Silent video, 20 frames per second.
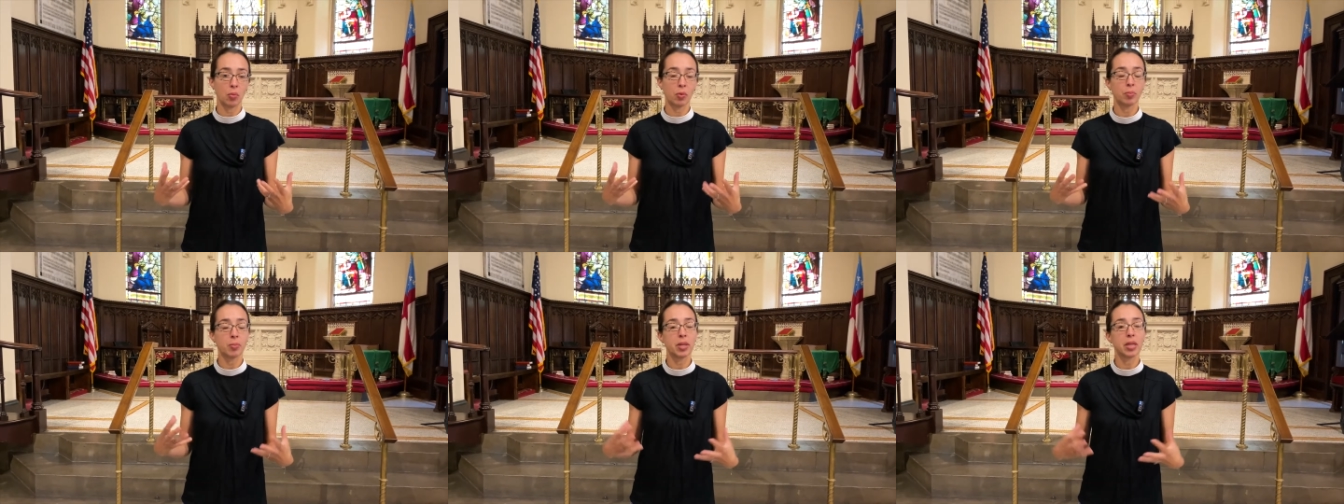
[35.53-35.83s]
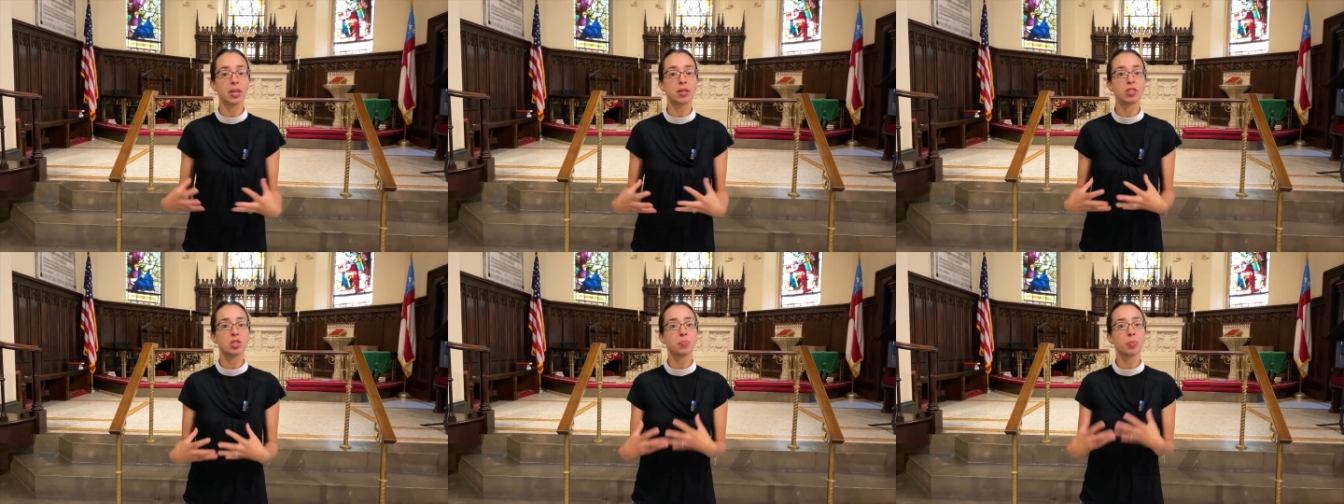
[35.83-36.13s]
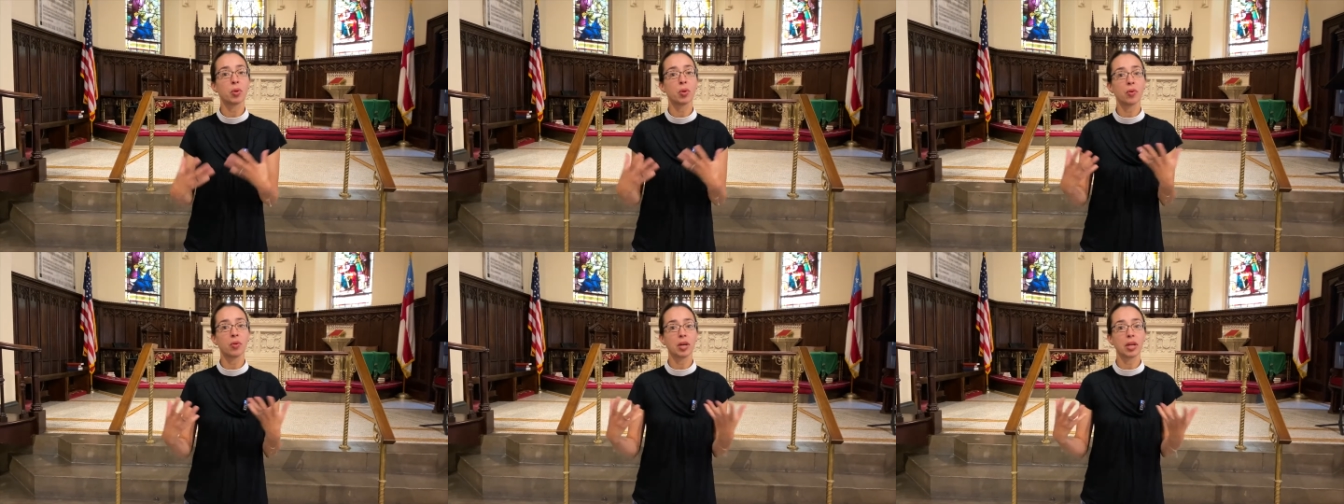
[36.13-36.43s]
We'll be
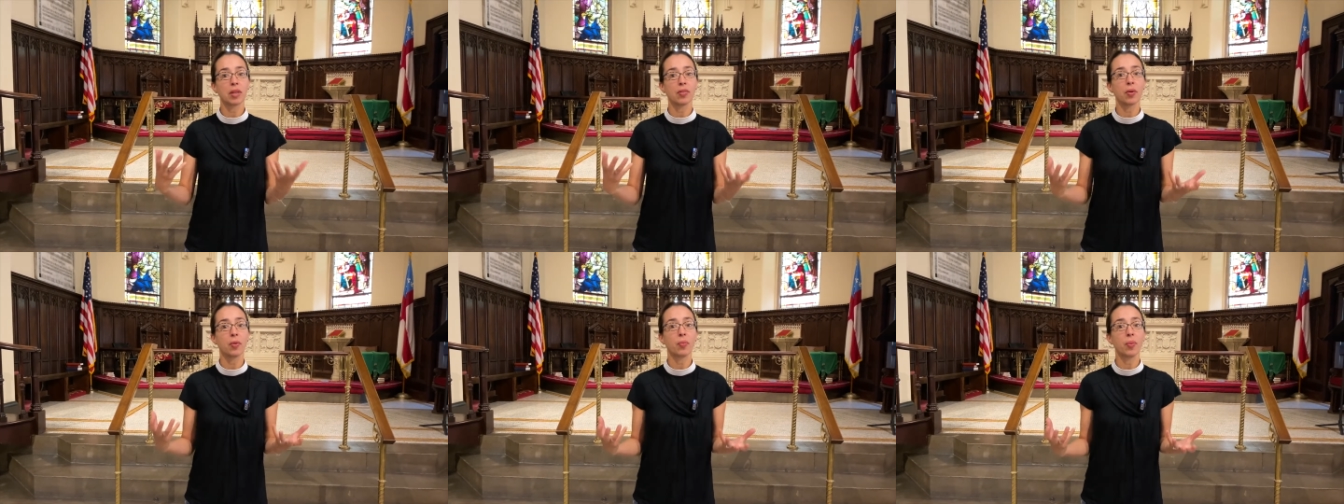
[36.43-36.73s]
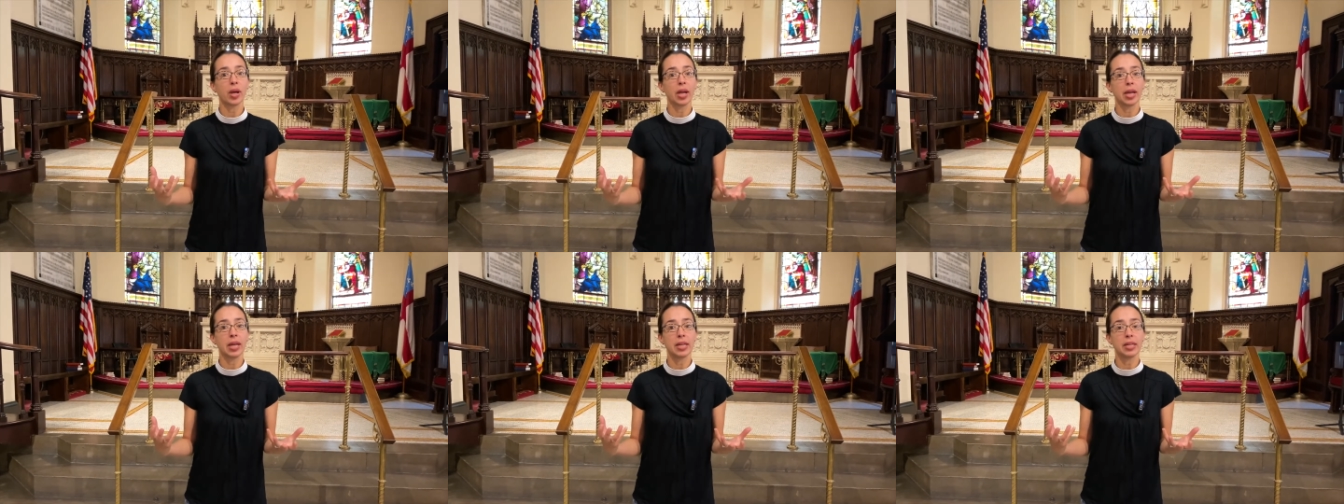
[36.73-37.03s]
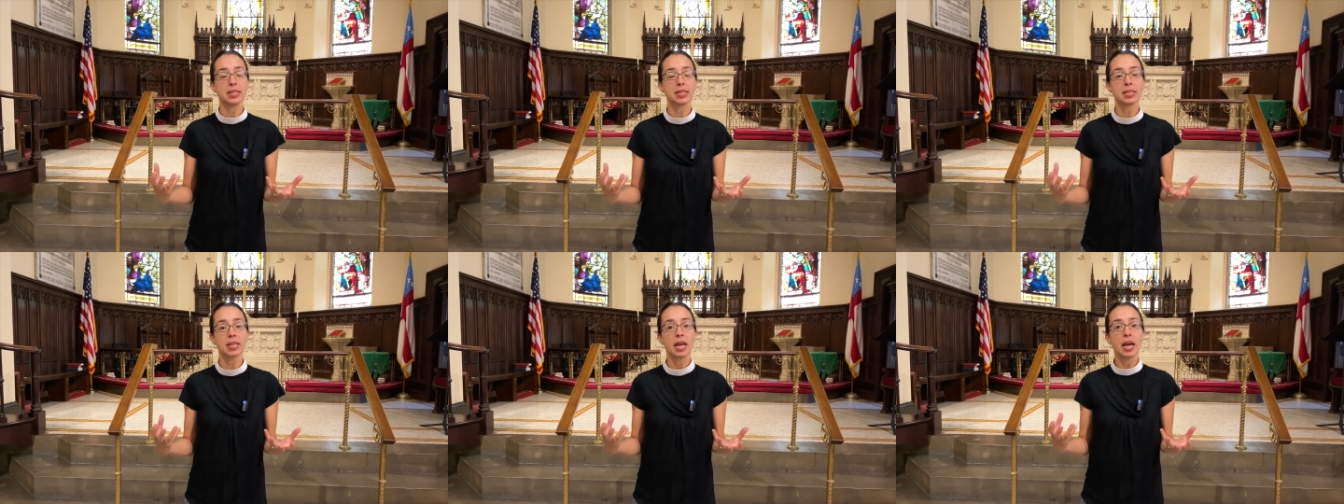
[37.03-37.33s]
exploring the ways